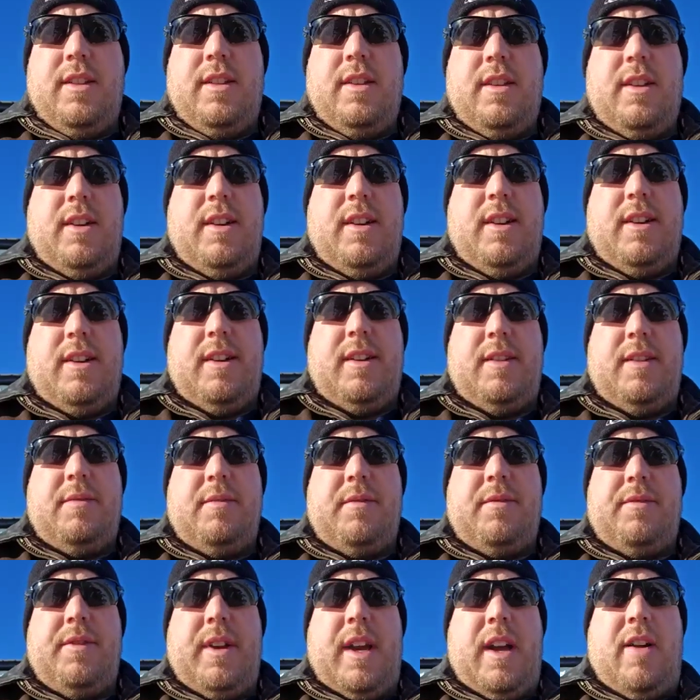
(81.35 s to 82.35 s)

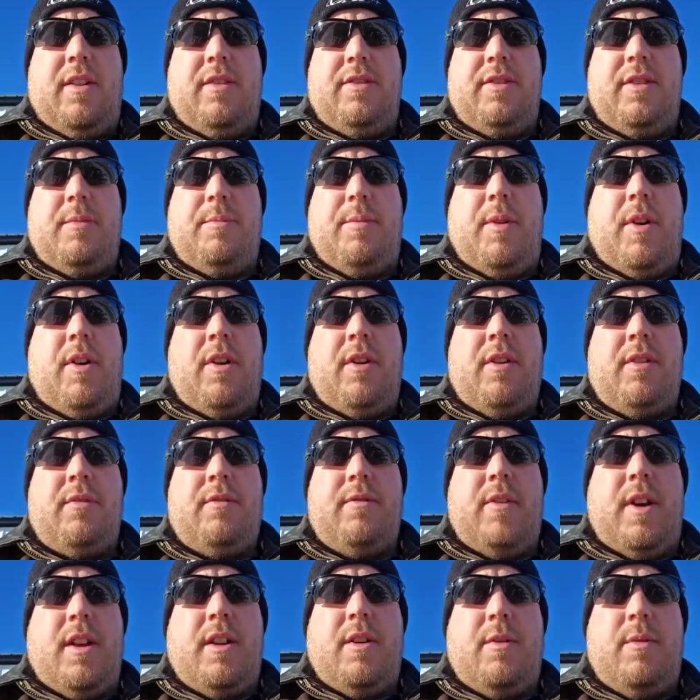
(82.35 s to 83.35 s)
Found the part
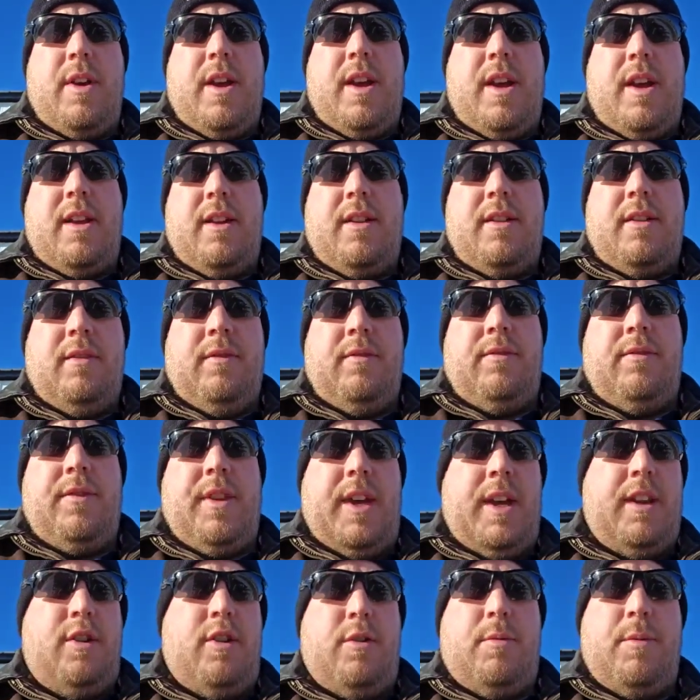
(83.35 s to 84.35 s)
in a way
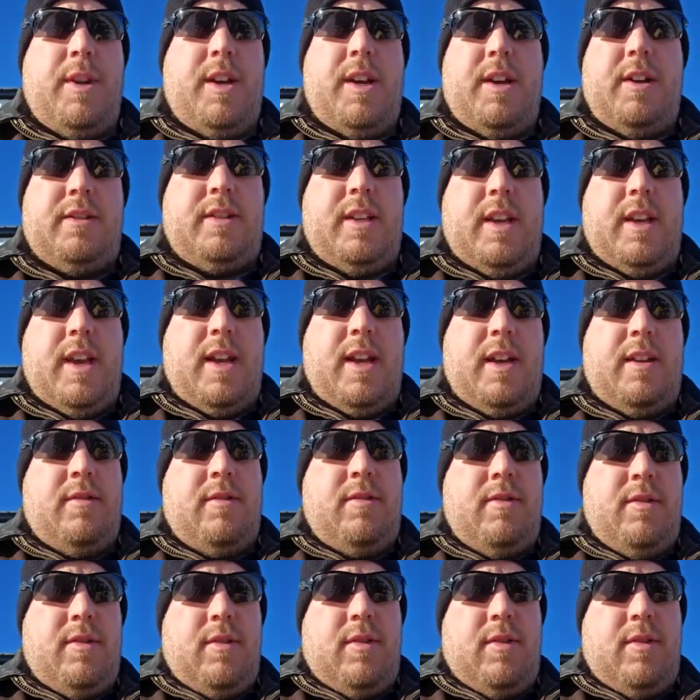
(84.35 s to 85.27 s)
that nobody else had.